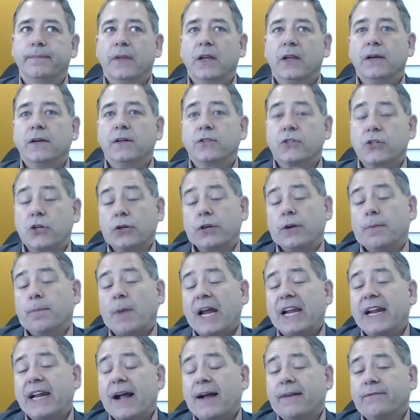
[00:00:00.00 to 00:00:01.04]
So you
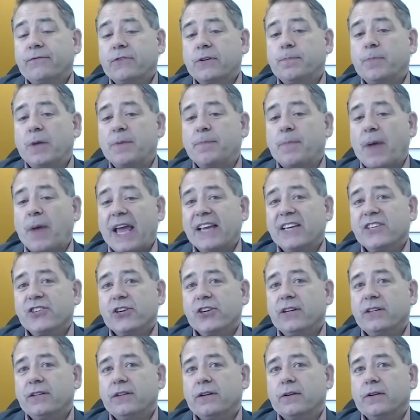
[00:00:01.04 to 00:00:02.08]
might have to be
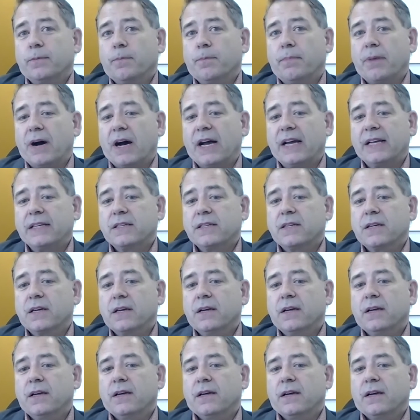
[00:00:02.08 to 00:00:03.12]
patient, but
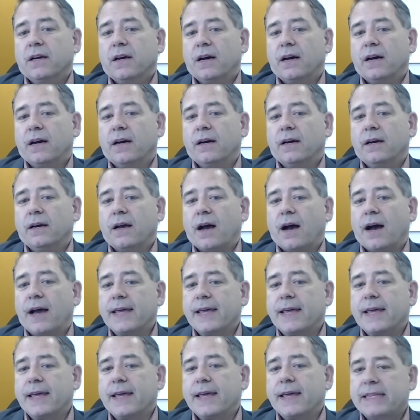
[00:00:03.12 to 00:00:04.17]

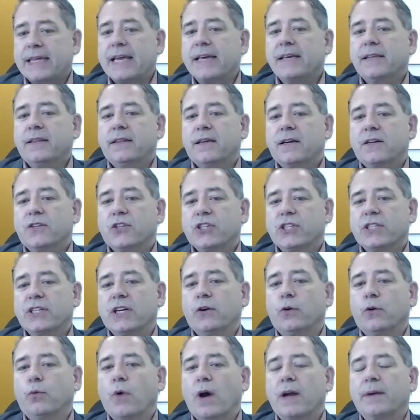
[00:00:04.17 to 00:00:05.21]
I think there's
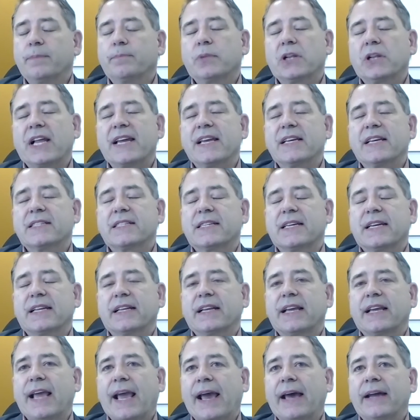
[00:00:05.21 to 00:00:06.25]
still one place
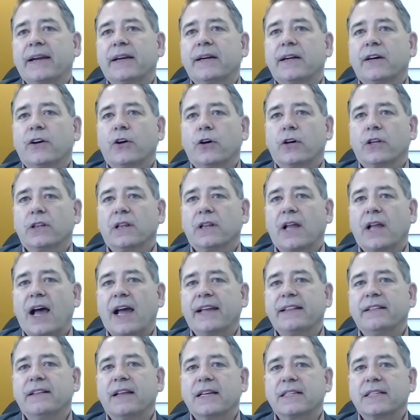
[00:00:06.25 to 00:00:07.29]
in Canada
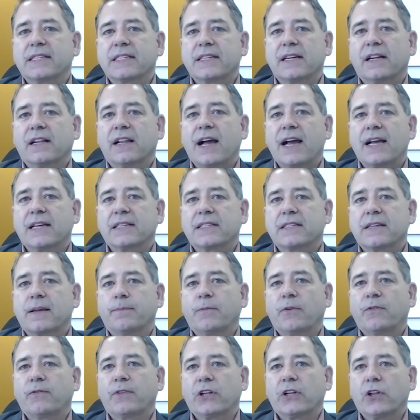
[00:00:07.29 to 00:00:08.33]
online that still has
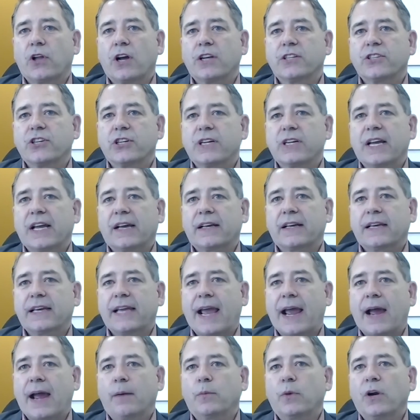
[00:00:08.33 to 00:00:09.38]
some of the Logitech
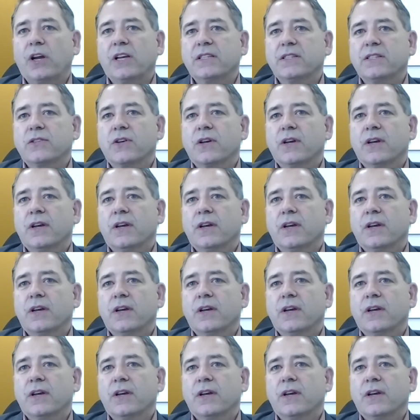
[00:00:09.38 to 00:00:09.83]
cameras.